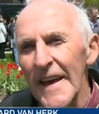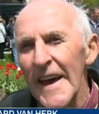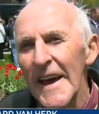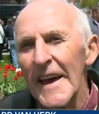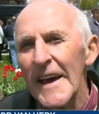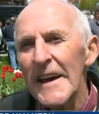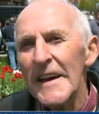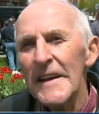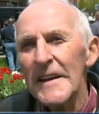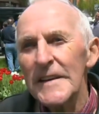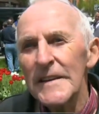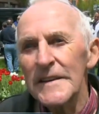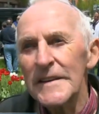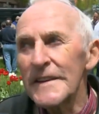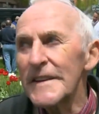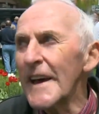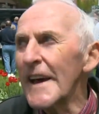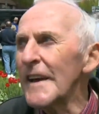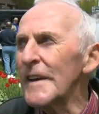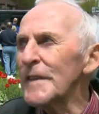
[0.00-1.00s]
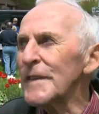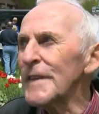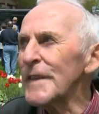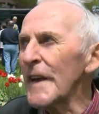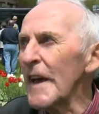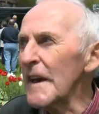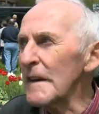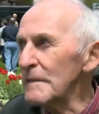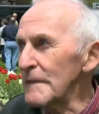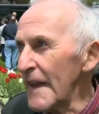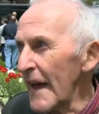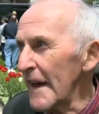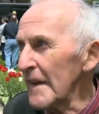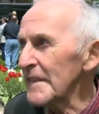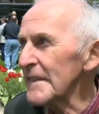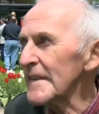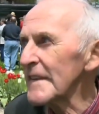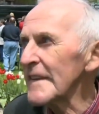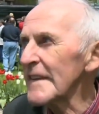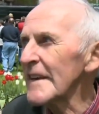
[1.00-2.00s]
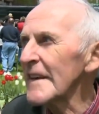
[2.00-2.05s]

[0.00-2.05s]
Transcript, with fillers: Yes, amen. They saved us.